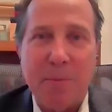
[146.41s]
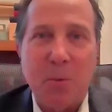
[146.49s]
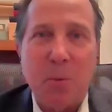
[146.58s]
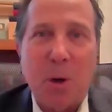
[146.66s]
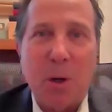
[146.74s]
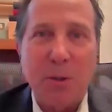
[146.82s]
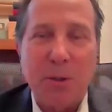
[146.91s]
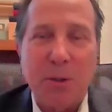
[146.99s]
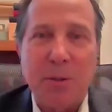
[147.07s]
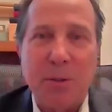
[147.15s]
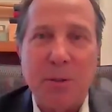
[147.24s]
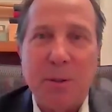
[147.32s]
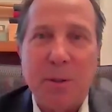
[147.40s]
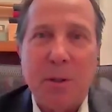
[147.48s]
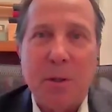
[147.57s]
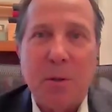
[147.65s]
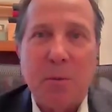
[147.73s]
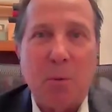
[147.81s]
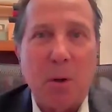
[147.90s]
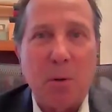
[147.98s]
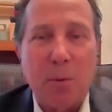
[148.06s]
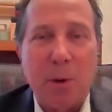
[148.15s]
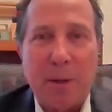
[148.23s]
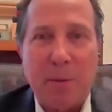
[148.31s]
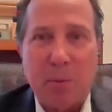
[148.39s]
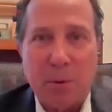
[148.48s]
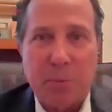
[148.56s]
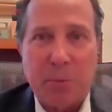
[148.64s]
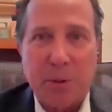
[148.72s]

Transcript: to Washington. Ronald Reagan was